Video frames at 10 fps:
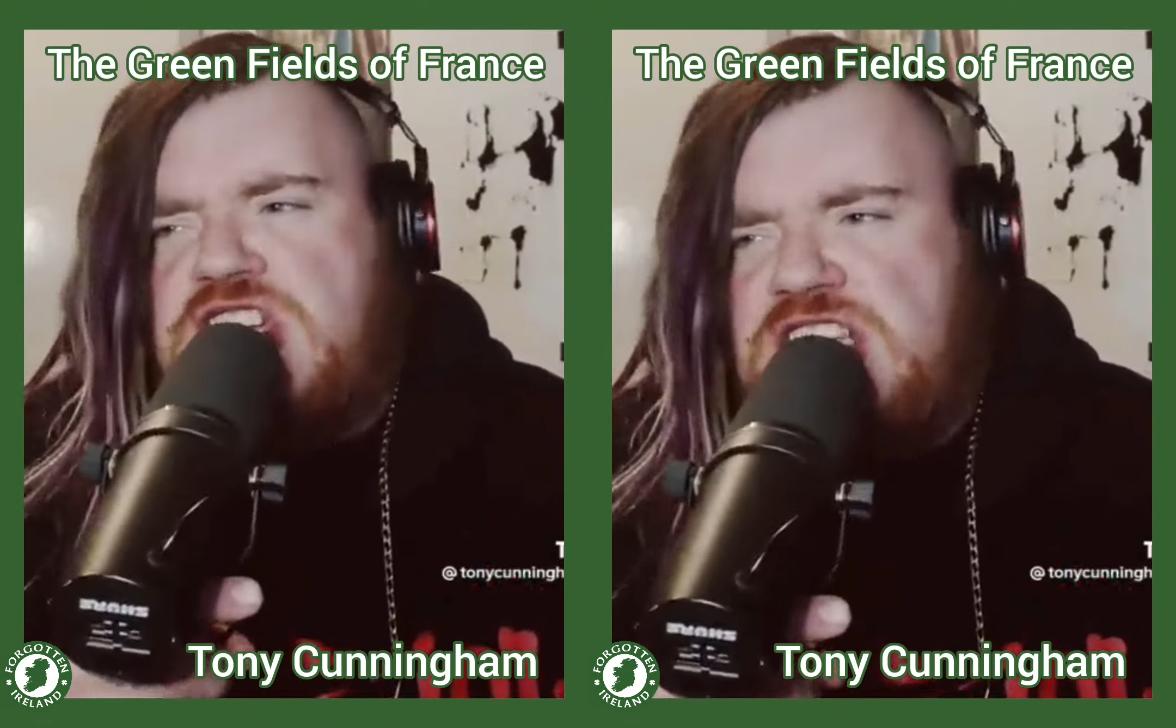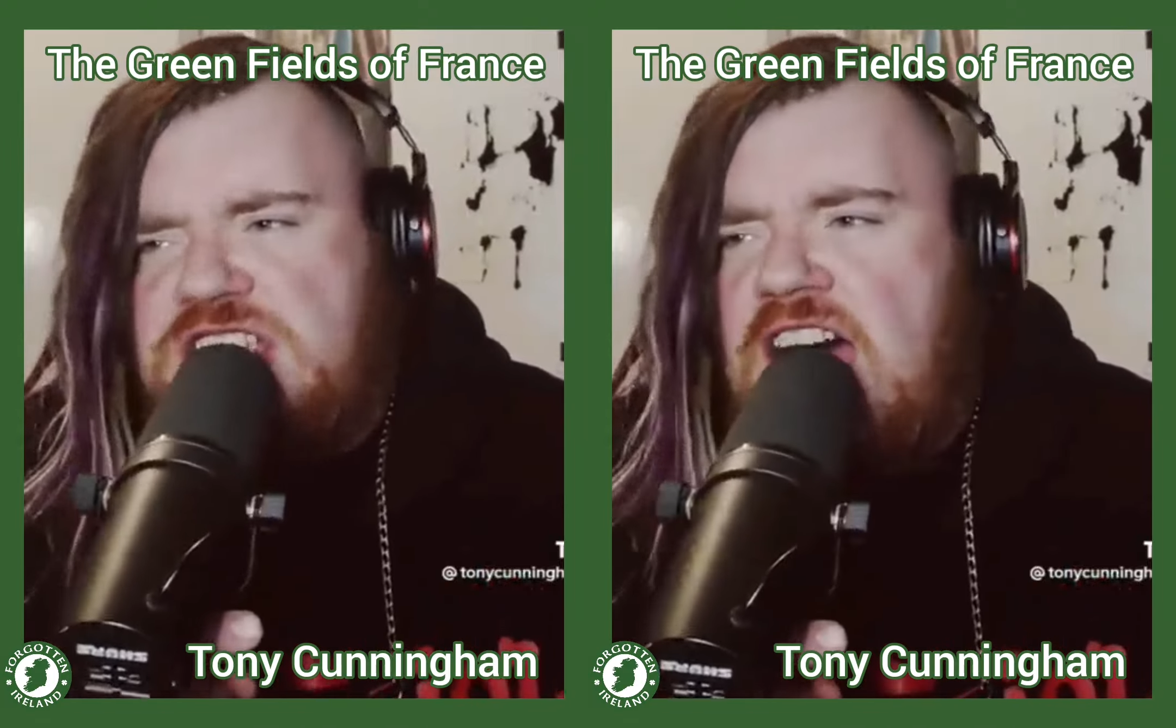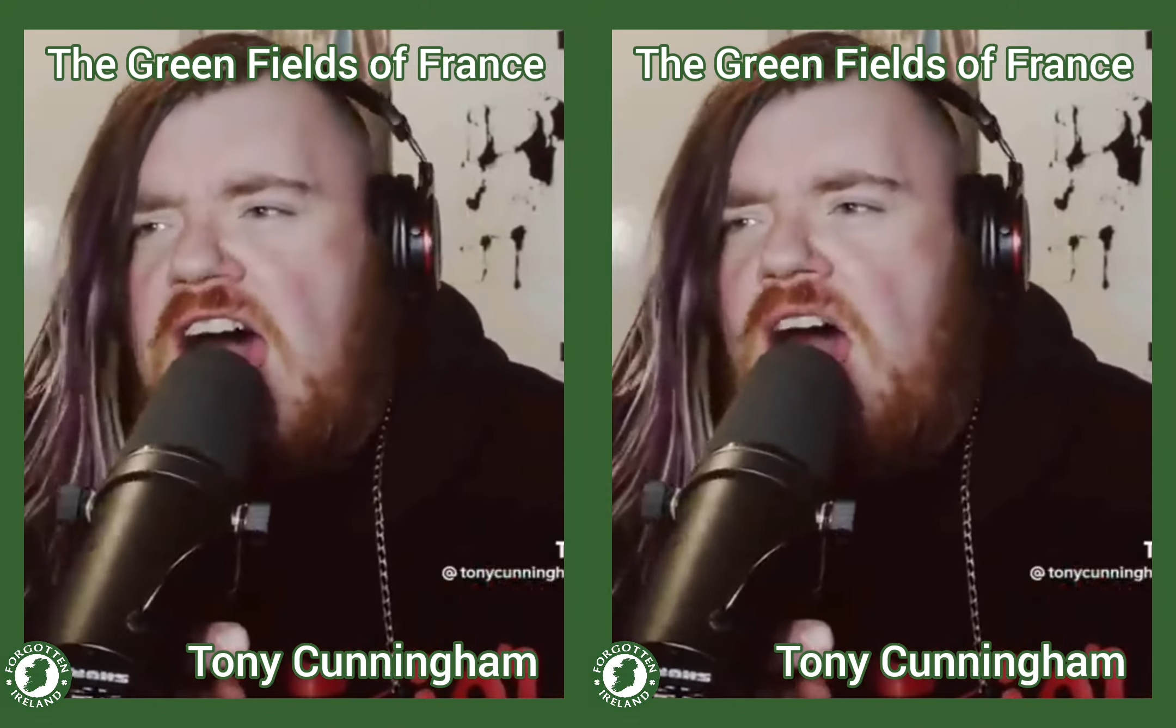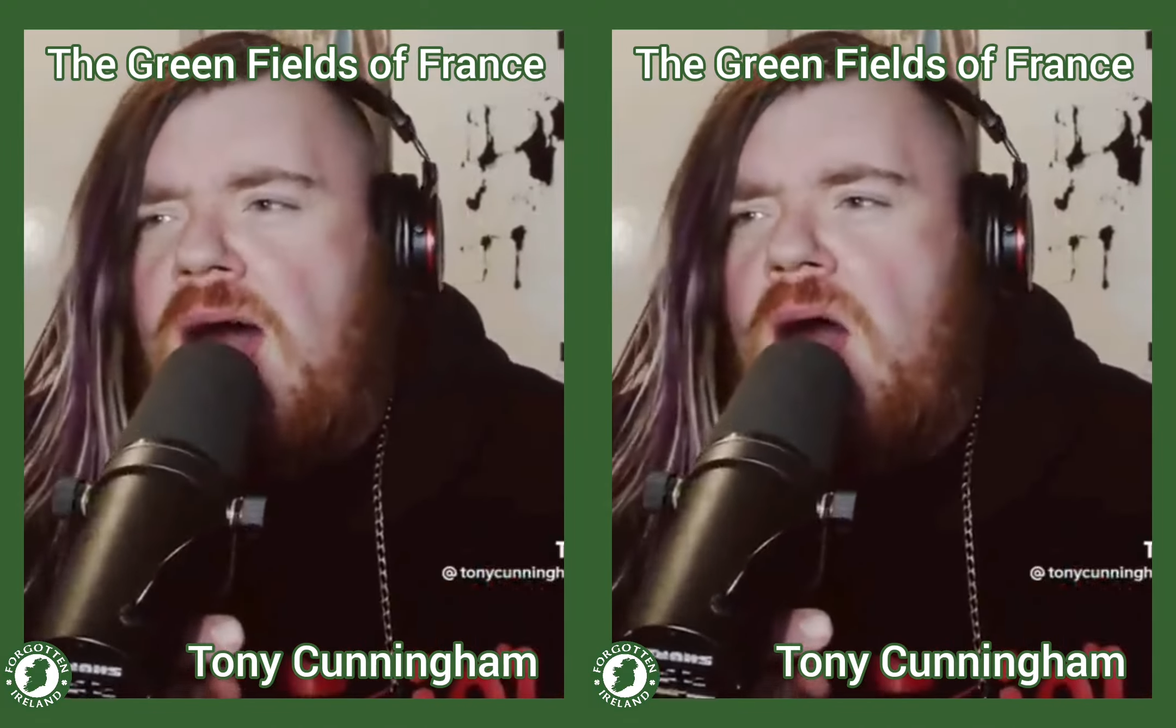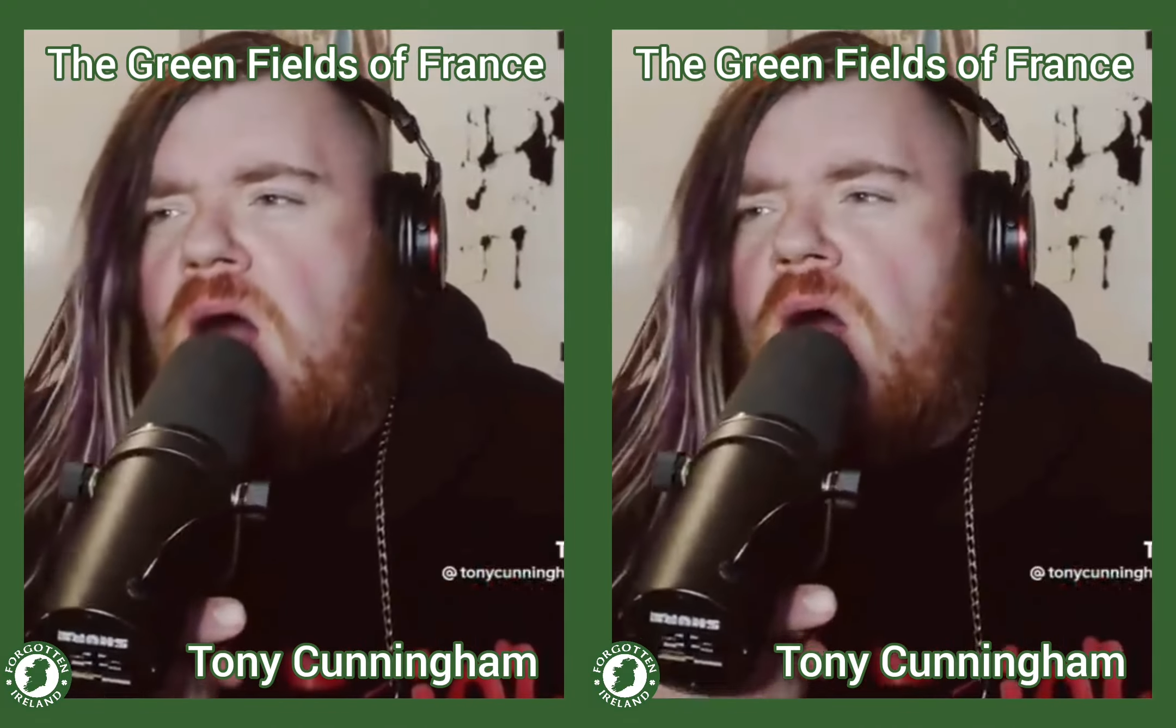you
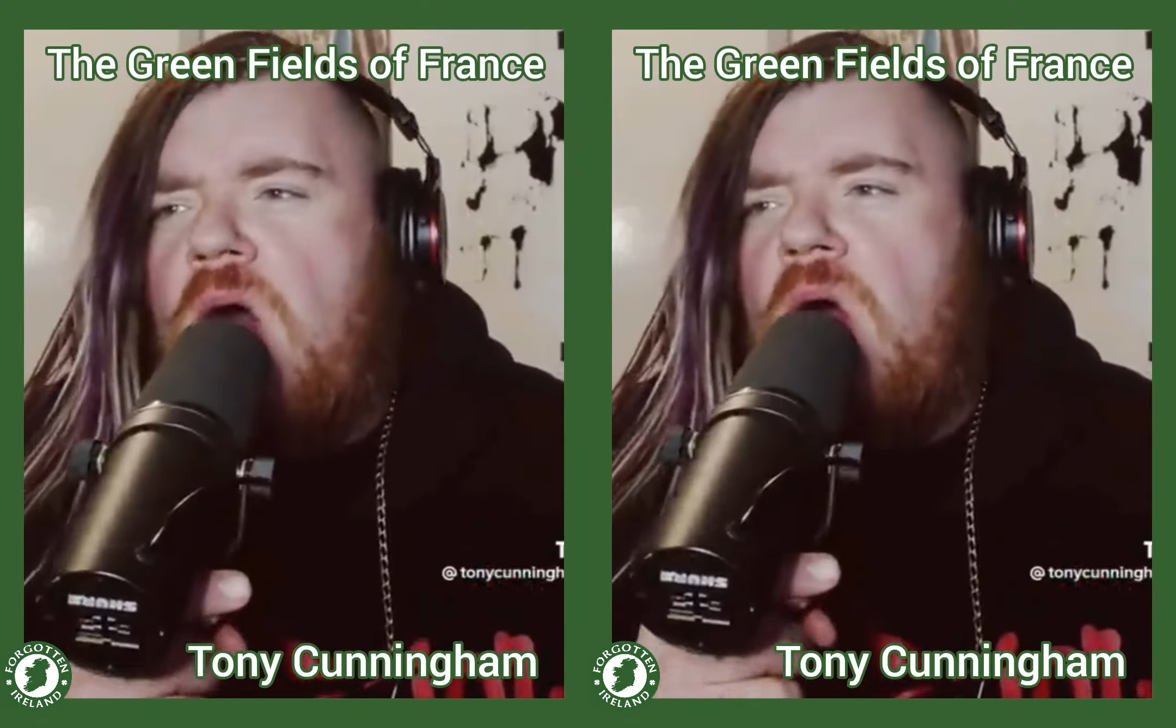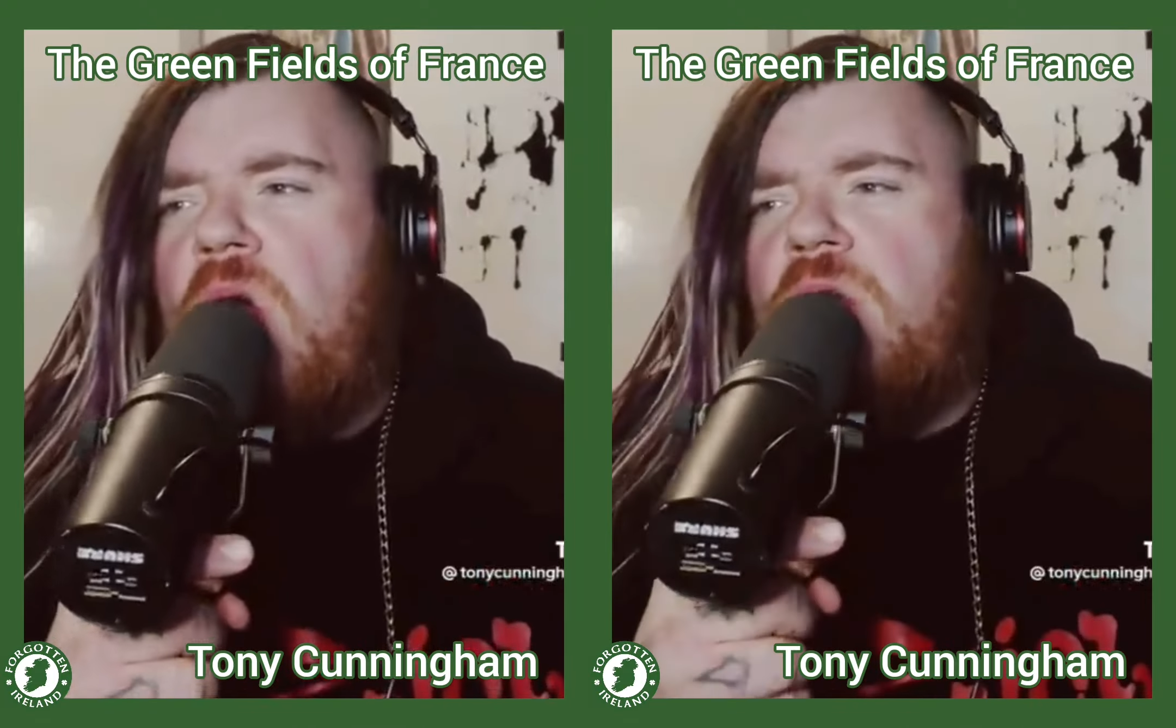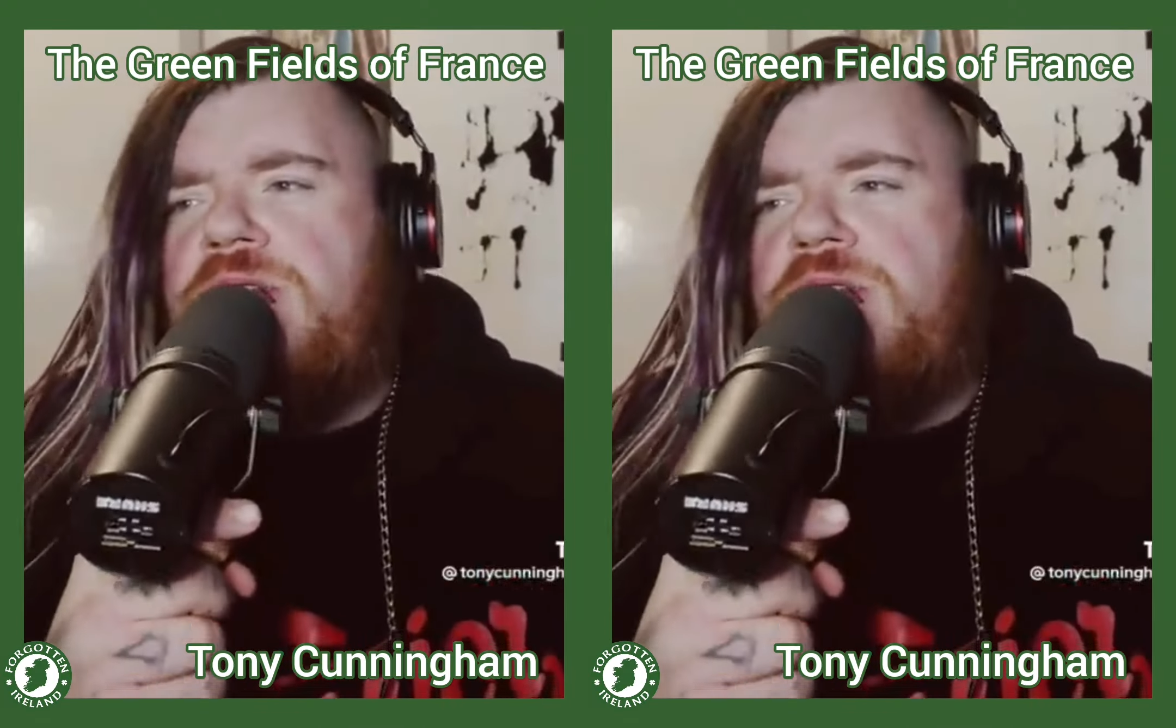down?